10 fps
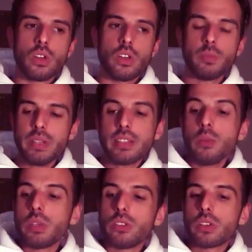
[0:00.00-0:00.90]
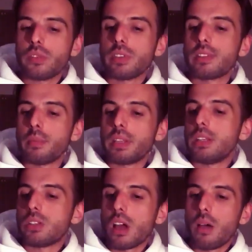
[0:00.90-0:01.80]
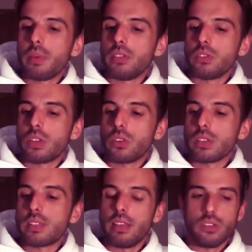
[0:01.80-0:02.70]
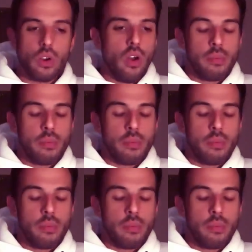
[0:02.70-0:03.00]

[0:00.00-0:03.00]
especially when you're giving somebody a job and you're gonna say no.